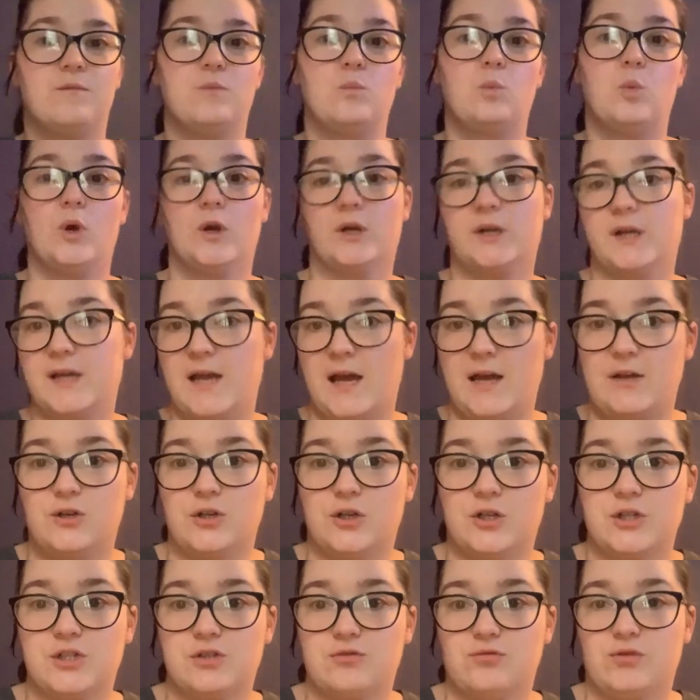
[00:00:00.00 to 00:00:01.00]
working at a
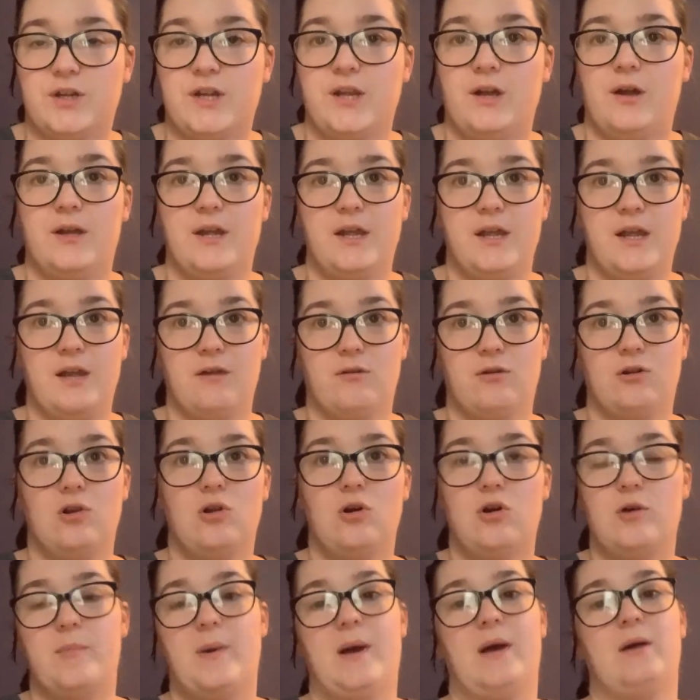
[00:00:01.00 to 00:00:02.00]
nursery, I hear a
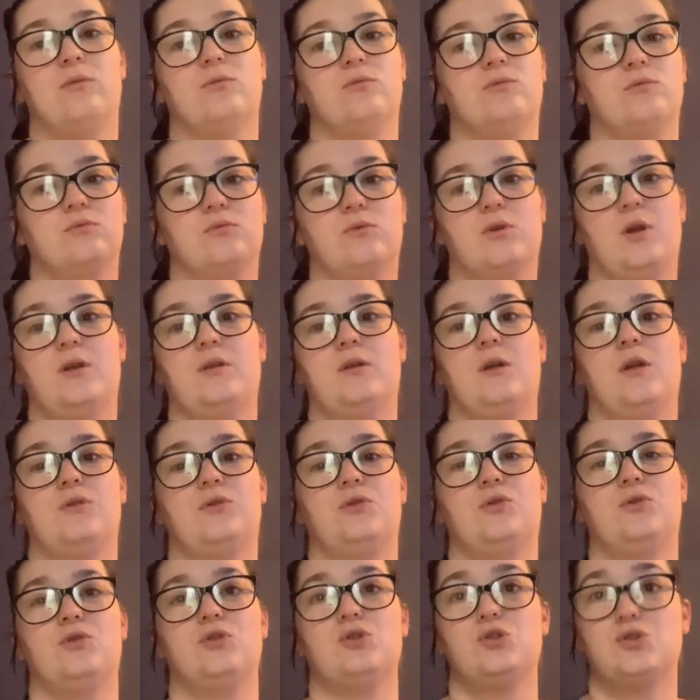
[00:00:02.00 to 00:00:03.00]
lot about
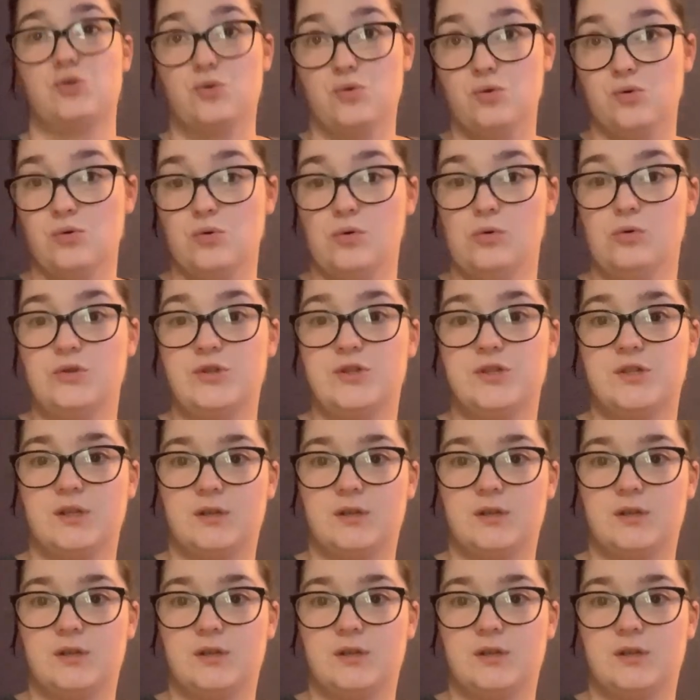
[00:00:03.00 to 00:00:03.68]
the schools.